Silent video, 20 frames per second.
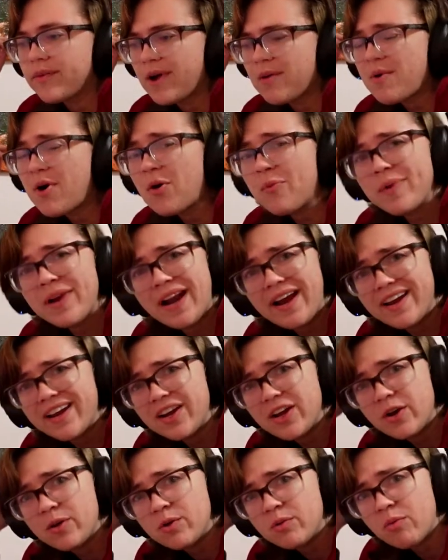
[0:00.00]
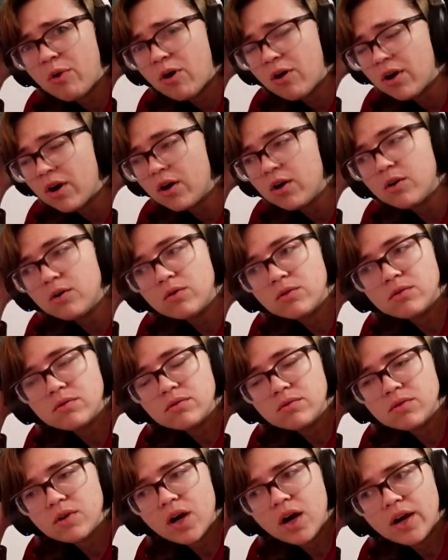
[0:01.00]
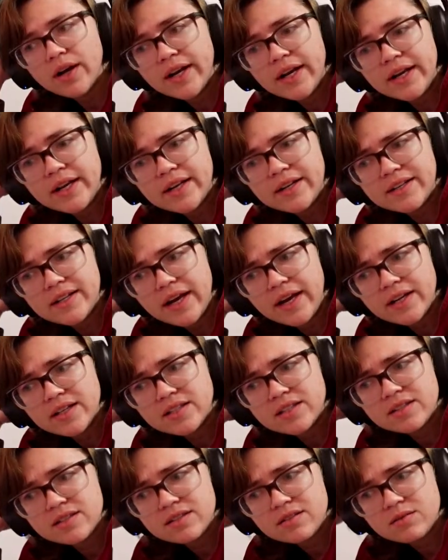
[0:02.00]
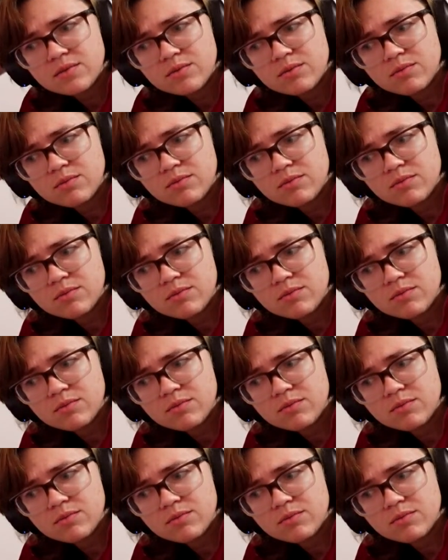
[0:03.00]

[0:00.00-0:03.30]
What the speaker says: I'm hoping I can go tomorrow. I'll need to text